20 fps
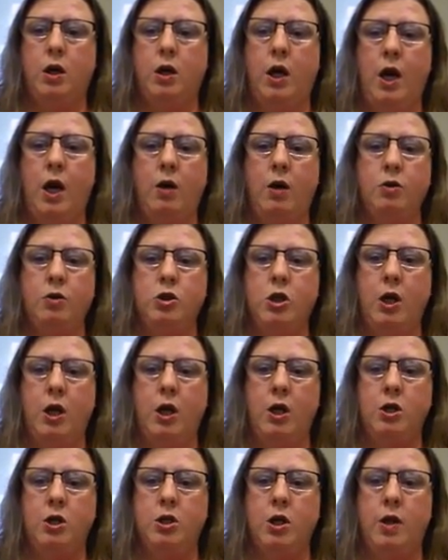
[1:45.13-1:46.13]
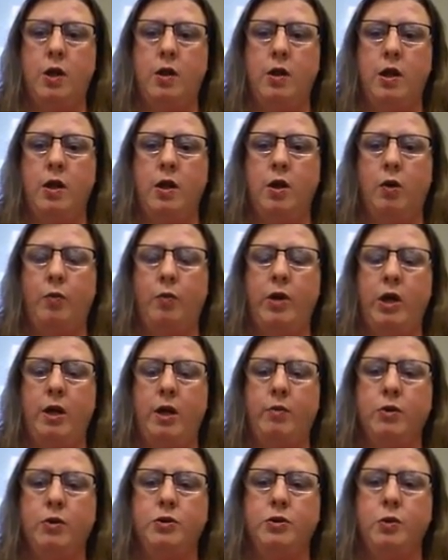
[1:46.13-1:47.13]
count change, and then they'll
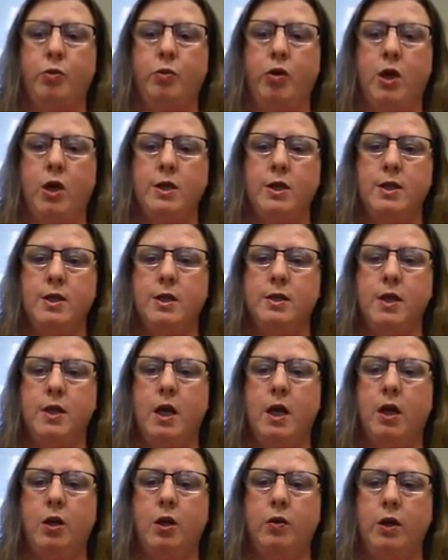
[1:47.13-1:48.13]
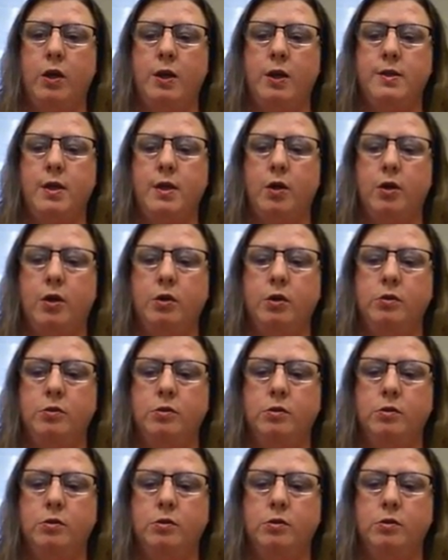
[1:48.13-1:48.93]
be able to process that a little easier.